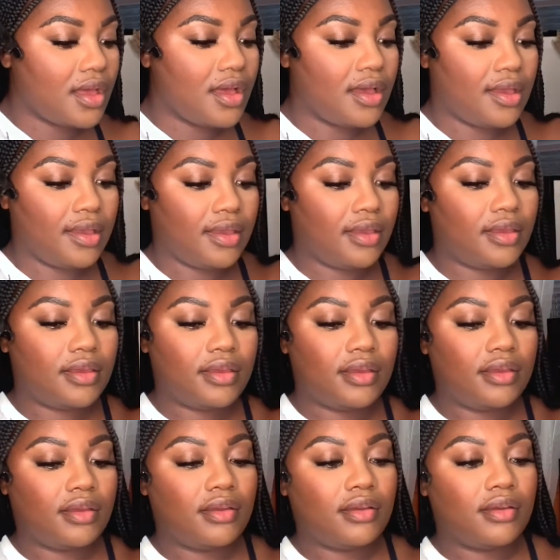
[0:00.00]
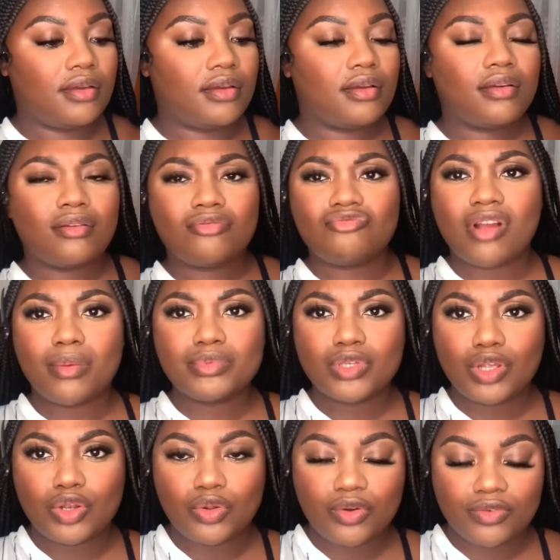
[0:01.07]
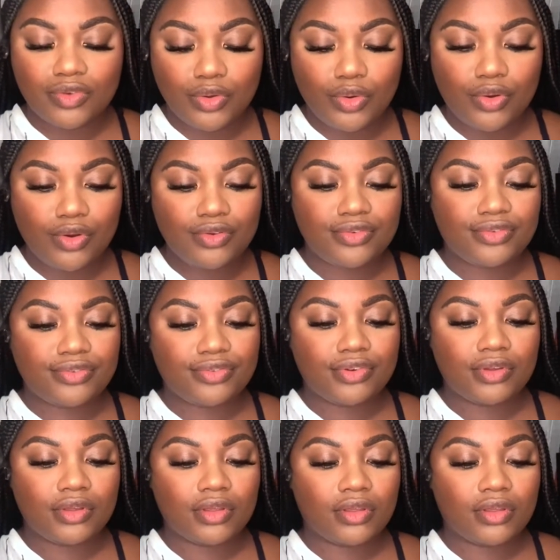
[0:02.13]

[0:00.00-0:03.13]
I rubbed a lot of it off.